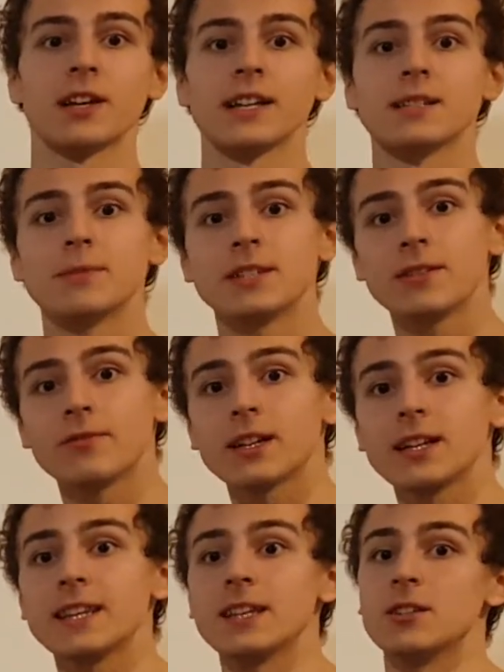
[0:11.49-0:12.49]

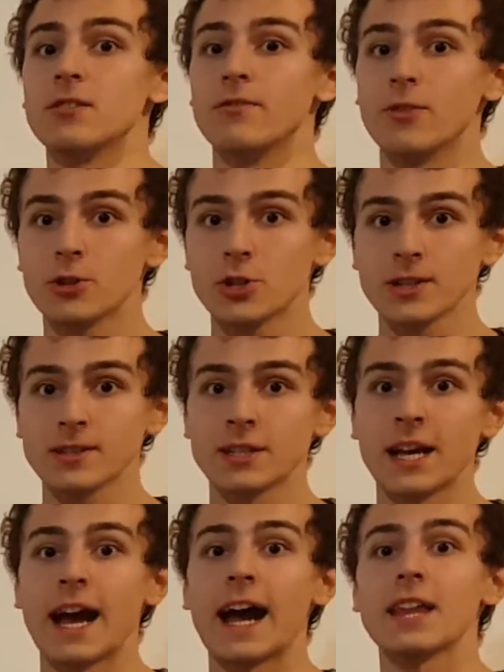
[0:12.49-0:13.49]
specifically the divergence
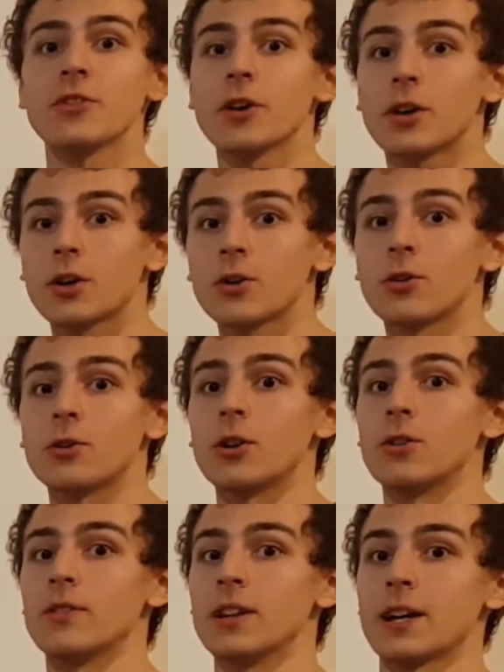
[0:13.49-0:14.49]
and the curl
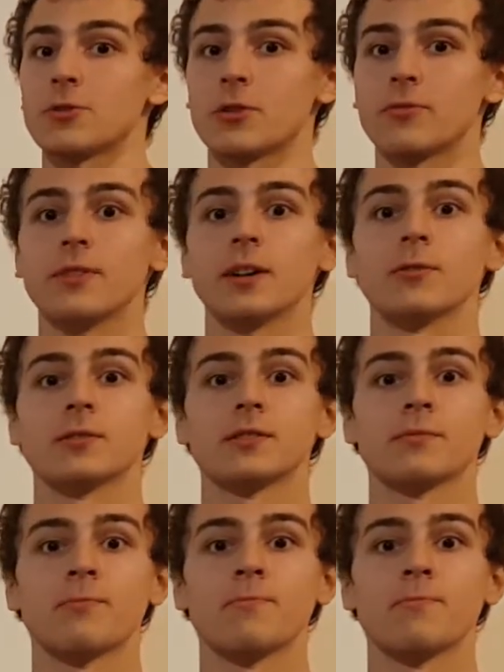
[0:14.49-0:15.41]
of electric fields.